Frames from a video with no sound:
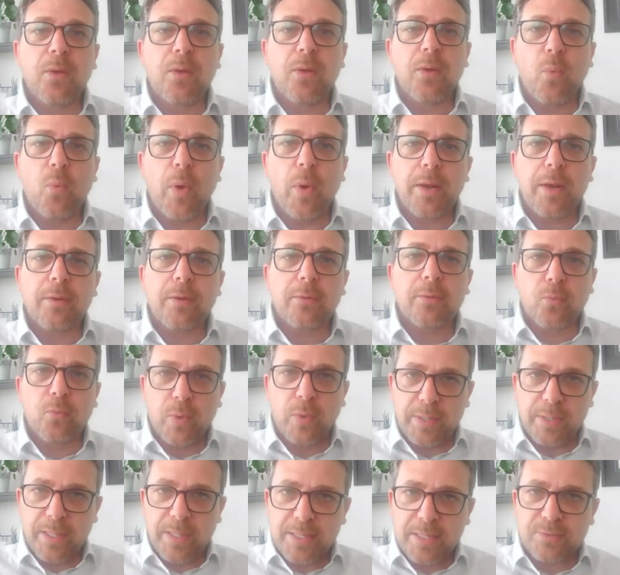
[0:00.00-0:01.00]

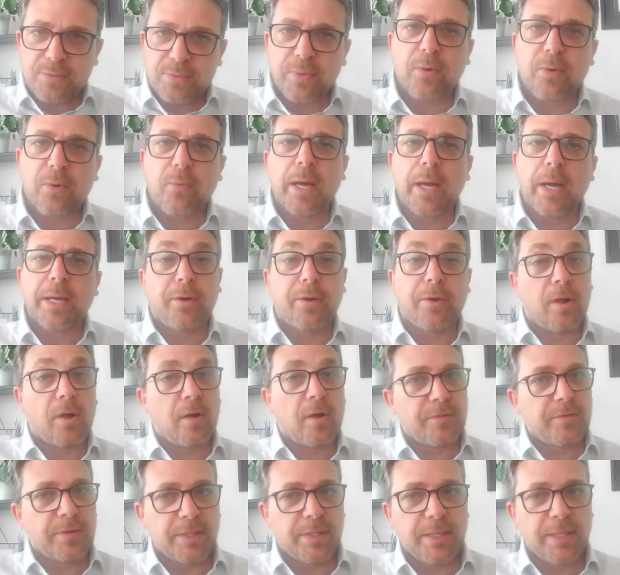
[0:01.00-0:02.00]
when that's required, and
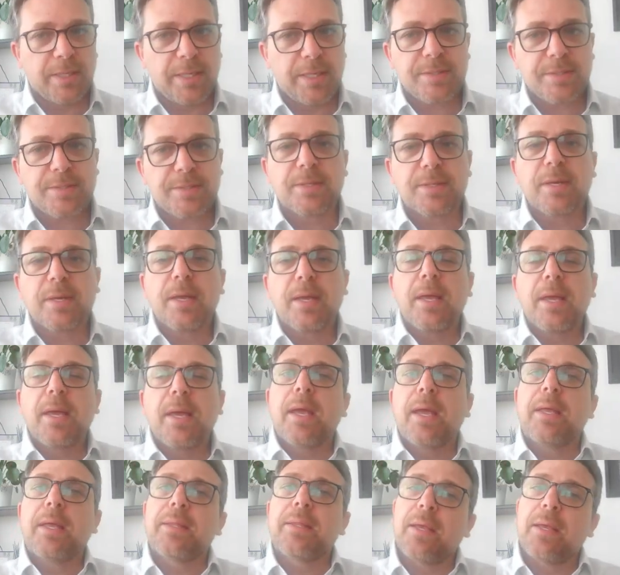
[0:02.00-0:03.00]
often it is,
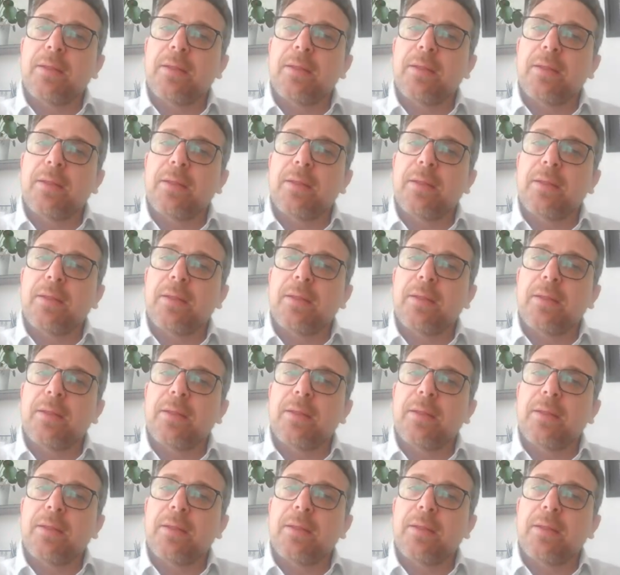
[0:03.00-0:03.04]
and